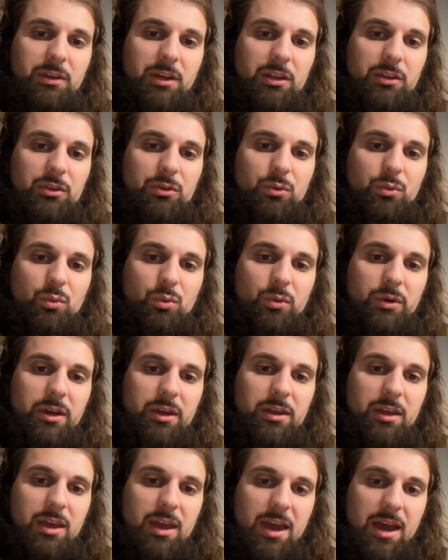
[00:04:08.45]
And
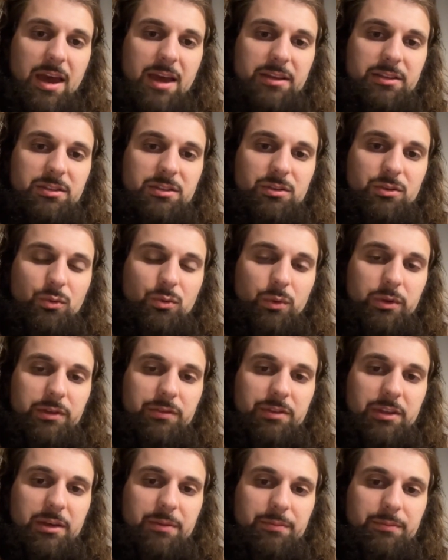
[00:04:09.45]
as one
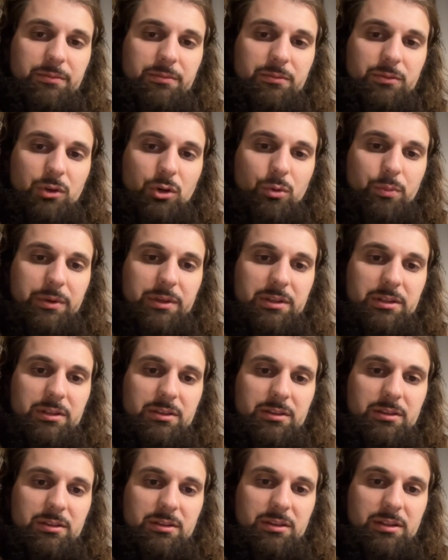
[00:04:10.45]
of them opened
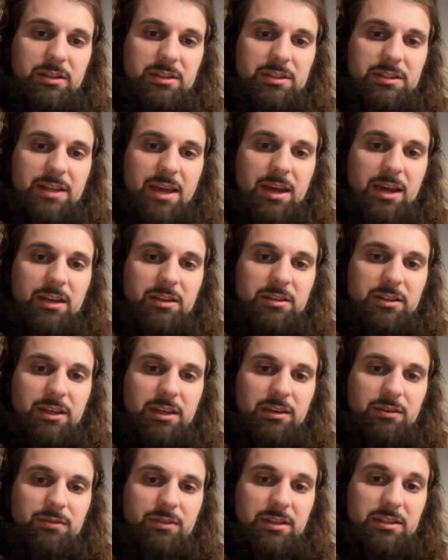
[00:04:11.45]
the sack to
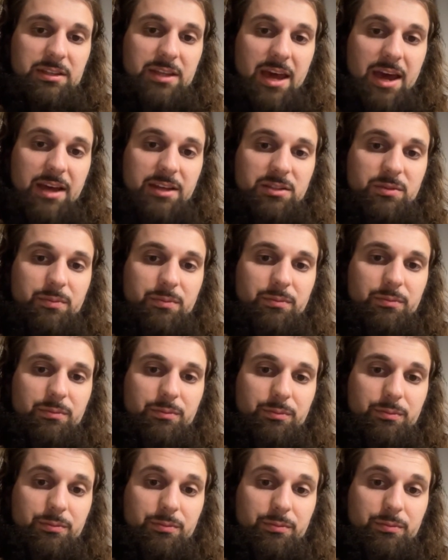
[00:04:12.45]
give his ass
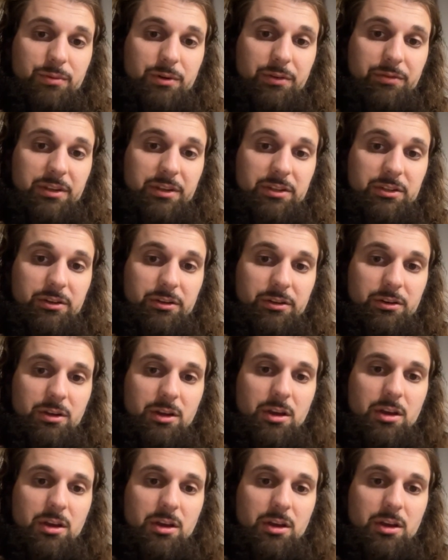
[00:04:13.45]
provender,